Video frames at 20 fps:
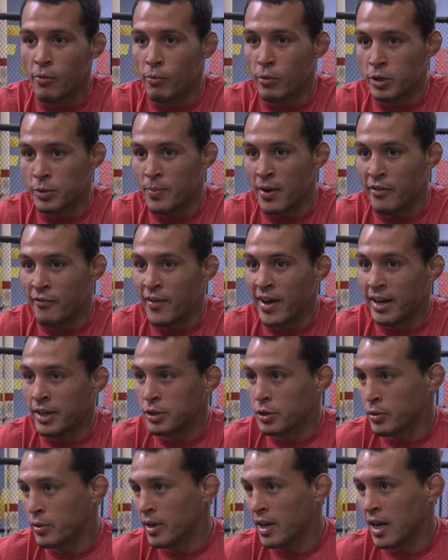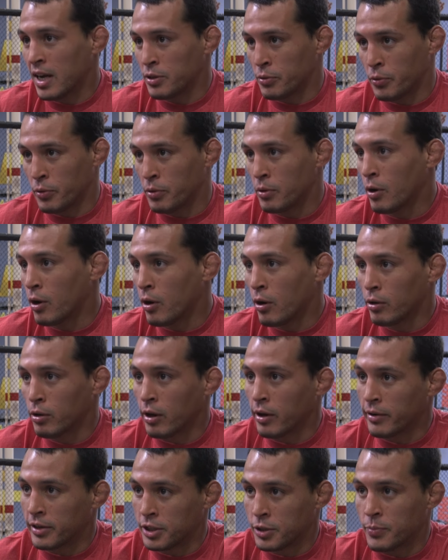was by fighting two guys with not a whole
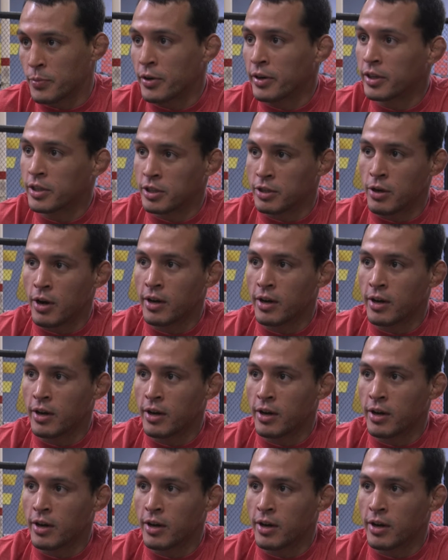lot of experience,